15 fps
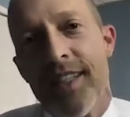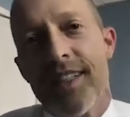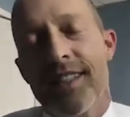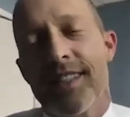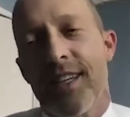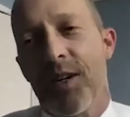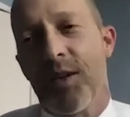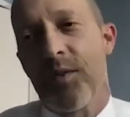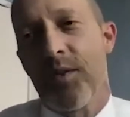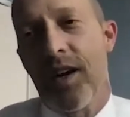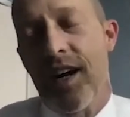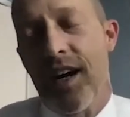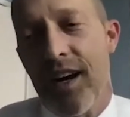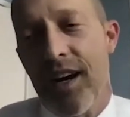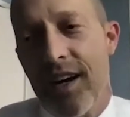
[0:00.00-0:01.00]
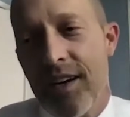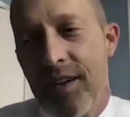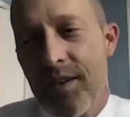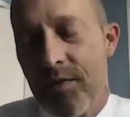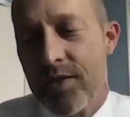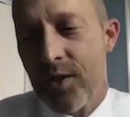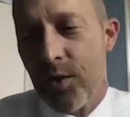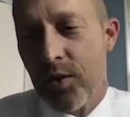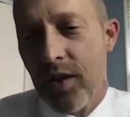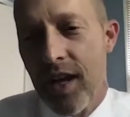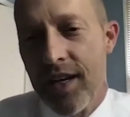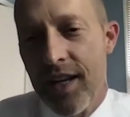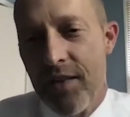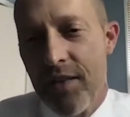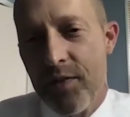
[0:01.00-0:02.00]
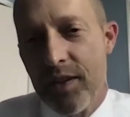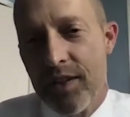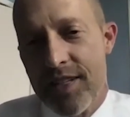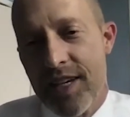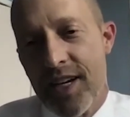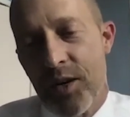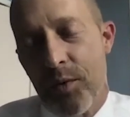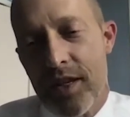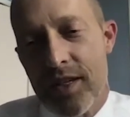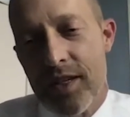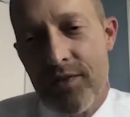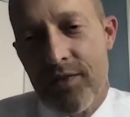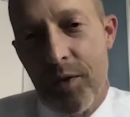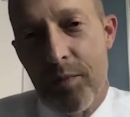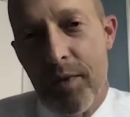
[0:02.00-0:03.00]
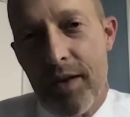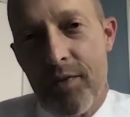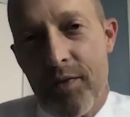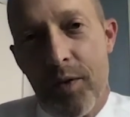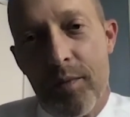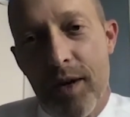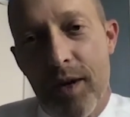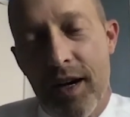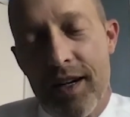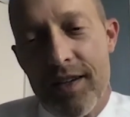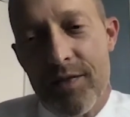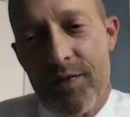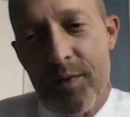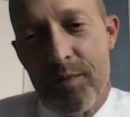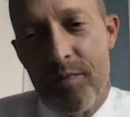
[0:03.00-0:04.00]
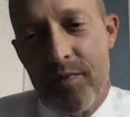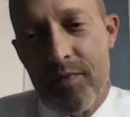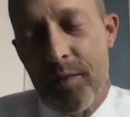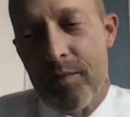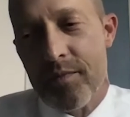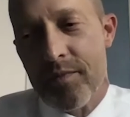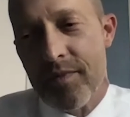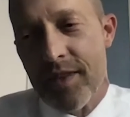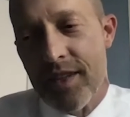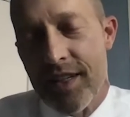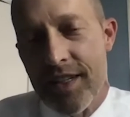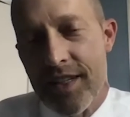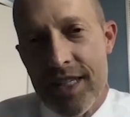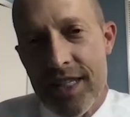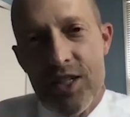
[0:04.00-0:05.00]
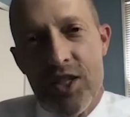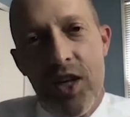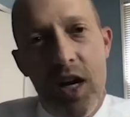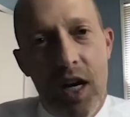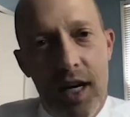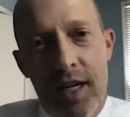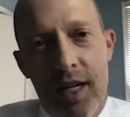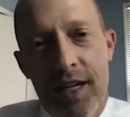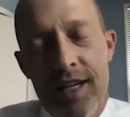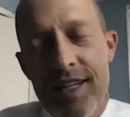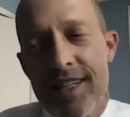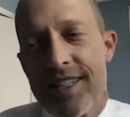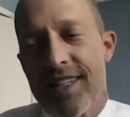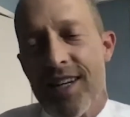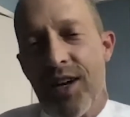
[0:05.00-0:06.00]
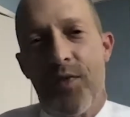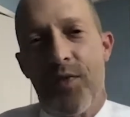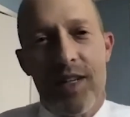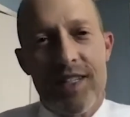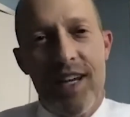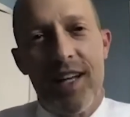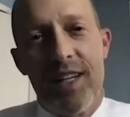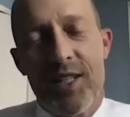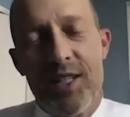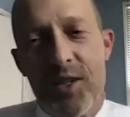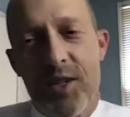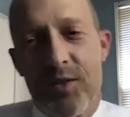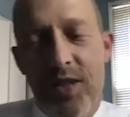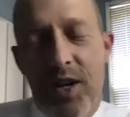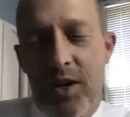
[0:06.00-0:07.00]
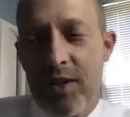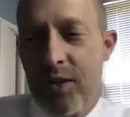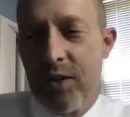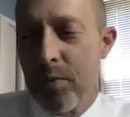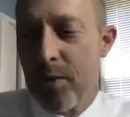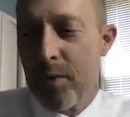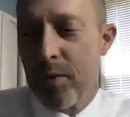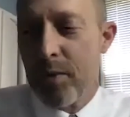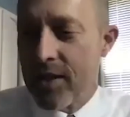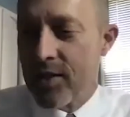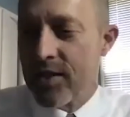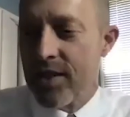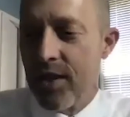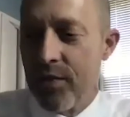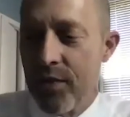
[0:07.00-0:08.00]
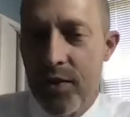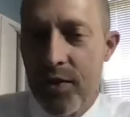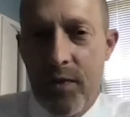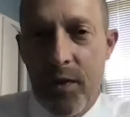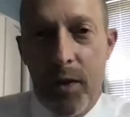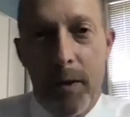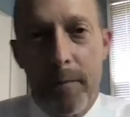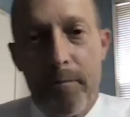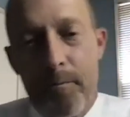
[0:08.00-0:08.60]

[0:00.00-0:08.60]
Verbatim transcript: So, uh, so glad to have Phillis here with us from from uh, from, from the the Sun. So, Phillis, I'll let you talk a little bit about yourself and your firm.